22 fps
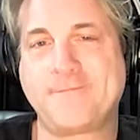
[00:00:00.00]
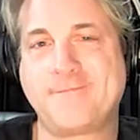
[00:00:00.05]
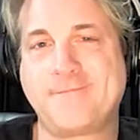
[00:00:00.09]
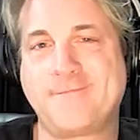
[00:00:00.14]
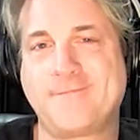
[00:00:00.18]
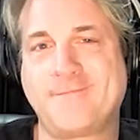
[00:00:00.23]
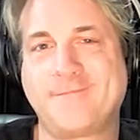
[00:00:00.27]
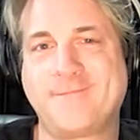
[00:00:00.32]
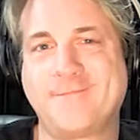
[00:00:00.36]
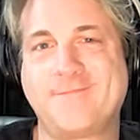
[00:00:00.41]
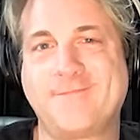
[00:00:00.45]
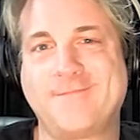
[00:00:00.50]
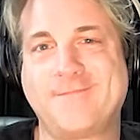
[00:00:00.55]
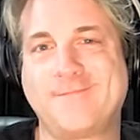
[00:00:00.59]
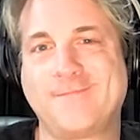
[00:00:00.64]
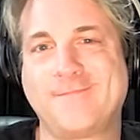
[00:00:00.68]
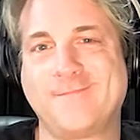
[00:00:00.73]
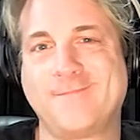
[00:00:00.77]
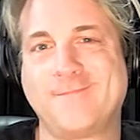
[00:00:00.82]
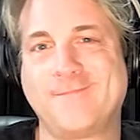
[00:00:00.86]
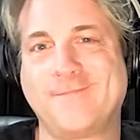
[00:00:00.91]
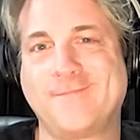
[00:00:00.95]

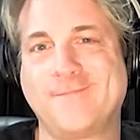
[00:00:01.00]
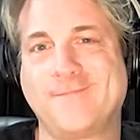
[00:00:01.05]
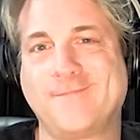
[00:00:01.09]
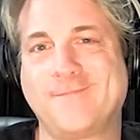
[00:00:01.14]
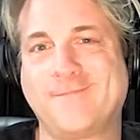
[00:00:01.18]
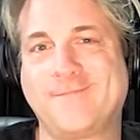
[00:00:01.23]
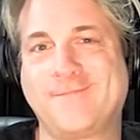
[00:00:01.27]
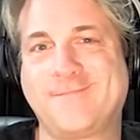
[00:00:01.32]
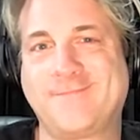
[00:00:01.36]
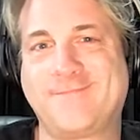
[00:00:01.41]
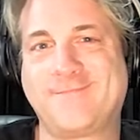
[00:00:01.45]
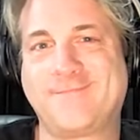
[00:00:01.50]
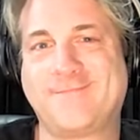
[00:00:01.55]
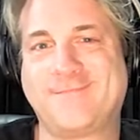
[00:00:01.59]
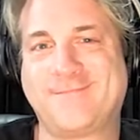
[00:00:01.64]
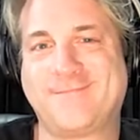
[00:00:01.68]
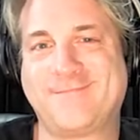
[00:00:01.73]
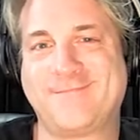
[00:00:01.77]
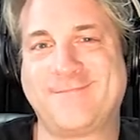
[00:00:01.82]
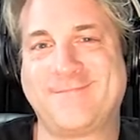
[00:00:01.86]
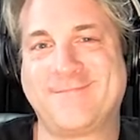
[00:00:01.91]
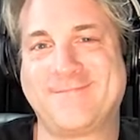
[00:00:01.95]

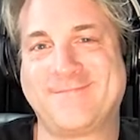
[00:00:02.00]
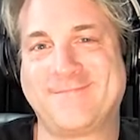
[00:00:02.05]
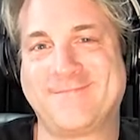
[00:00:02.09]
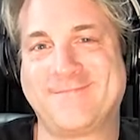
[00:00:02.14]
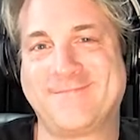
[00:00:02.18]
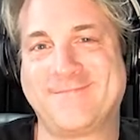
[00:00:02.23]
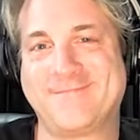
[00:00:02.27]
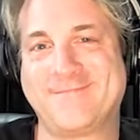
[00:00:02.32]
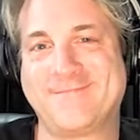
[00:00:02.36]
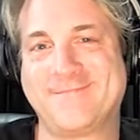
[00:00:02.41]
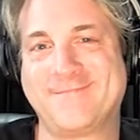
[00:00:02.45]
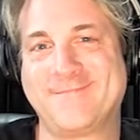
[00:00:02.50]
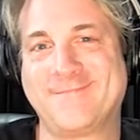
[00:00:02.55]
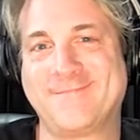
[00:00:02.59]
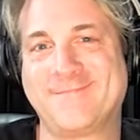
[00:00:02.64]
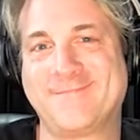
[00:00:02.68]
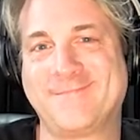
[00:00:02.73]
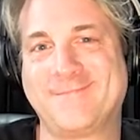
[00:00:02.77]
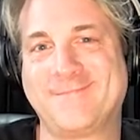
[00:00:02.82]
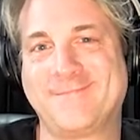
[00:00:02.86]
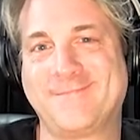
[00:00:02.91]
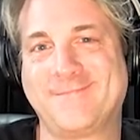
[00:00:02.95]

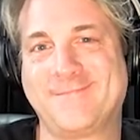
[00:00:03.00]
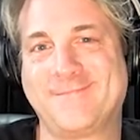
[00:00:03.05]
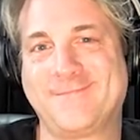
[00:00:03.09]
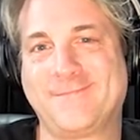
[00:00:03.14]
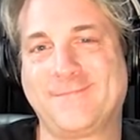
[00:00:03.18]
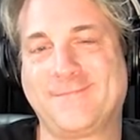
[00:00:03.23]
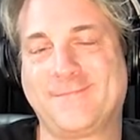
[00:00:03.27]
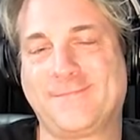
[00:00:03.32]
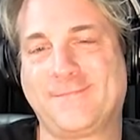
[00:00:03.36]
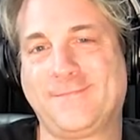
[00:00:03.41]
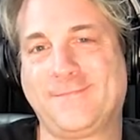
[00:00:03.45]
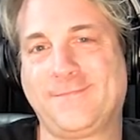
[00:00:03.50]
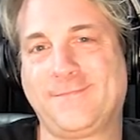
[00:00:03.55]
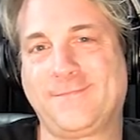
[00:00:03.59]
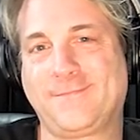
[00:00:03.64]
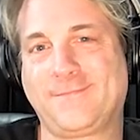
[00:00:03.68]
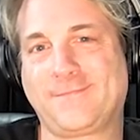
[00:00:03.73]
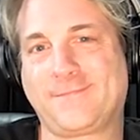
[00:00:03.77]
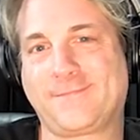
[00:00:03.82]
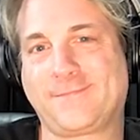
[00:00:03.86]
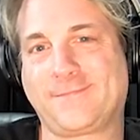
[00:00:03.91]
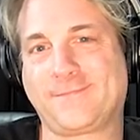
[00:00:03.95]

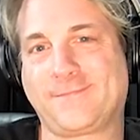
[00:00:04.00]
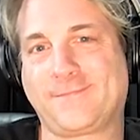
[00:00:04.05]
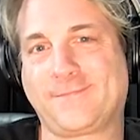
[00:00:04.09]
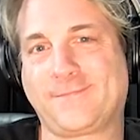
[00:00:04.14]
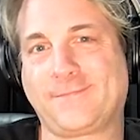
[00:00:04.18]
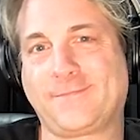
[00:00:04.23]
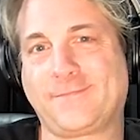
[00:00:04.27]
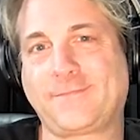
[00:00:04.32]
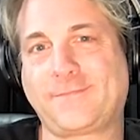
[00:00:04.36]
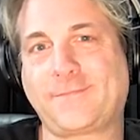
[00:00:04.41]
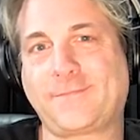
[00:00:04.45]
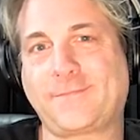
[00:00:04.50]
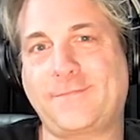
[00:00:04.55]
(silent)